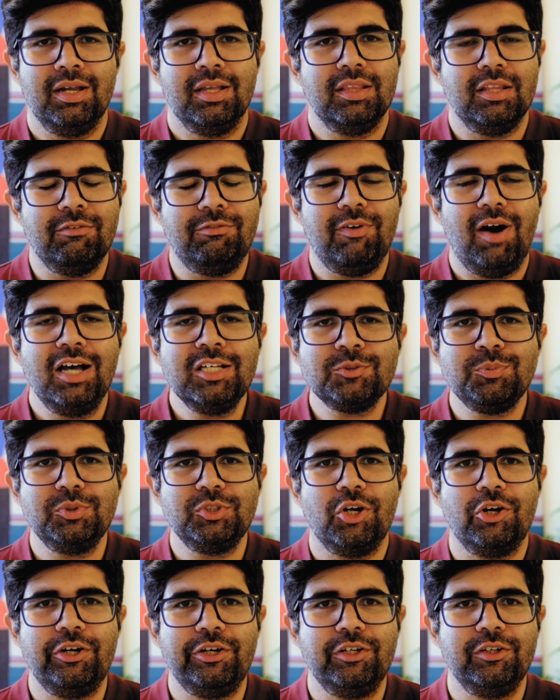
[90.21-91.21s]
The vast
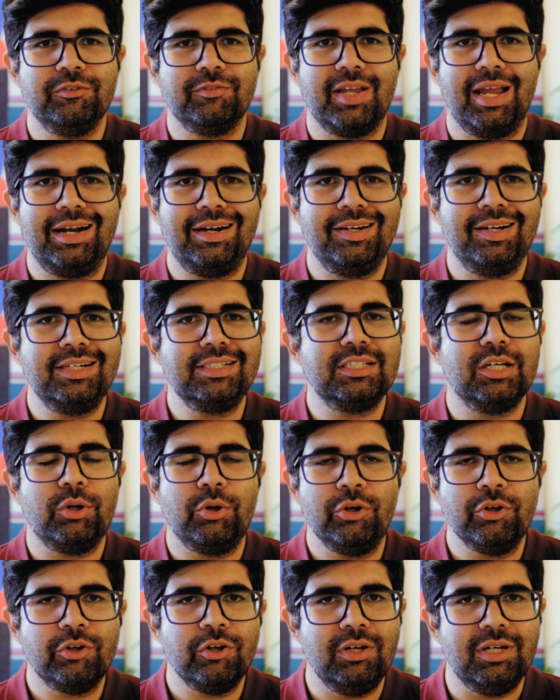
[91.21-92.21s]
majority of candidates are
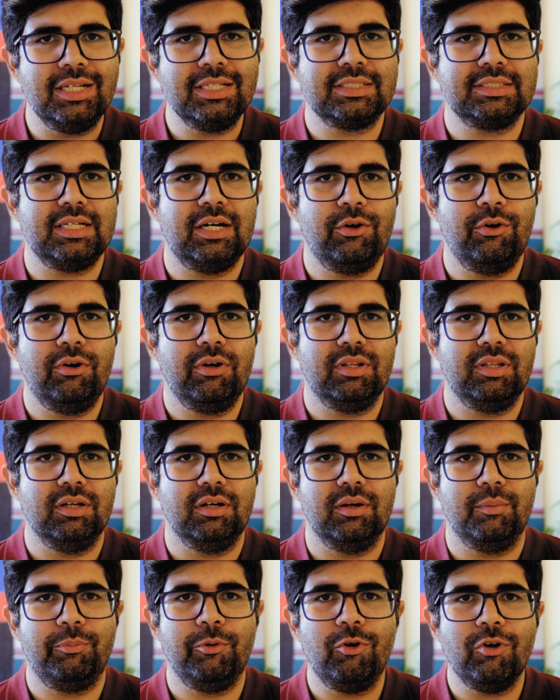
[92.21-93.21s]
going to list out
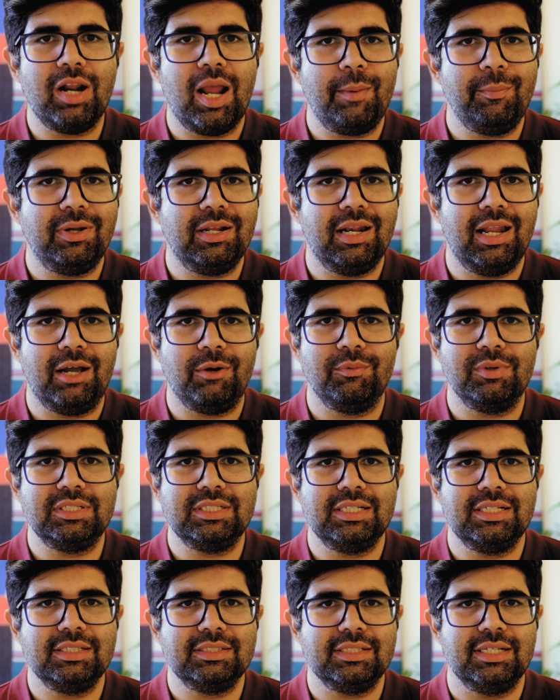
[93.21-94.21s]
the programming
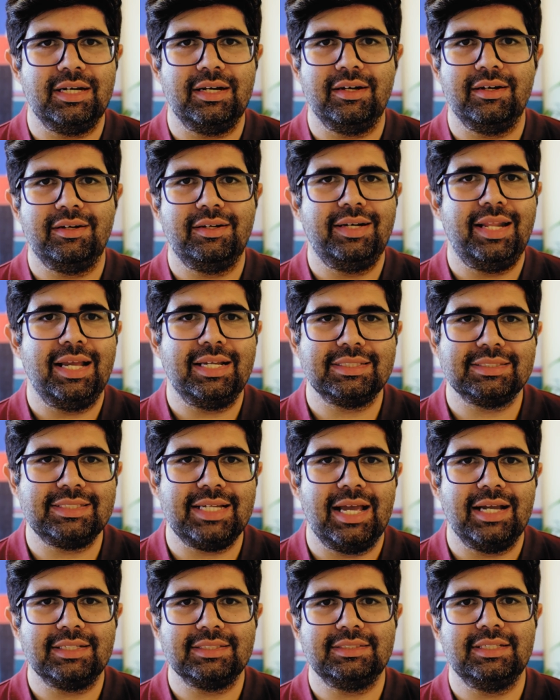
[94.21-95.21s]
languages and tech
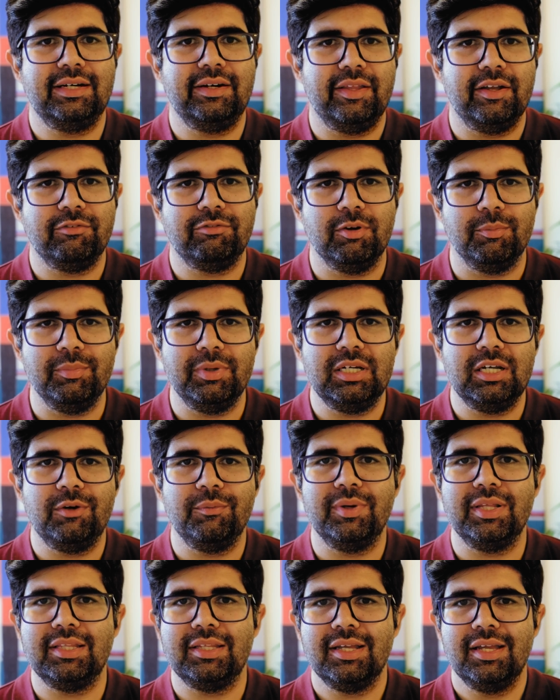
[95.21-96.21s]
stacks that they're familiar
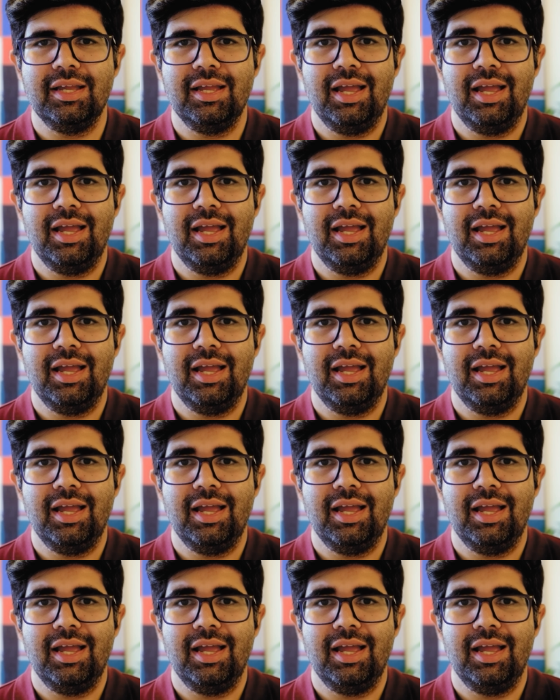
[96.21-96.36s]
with.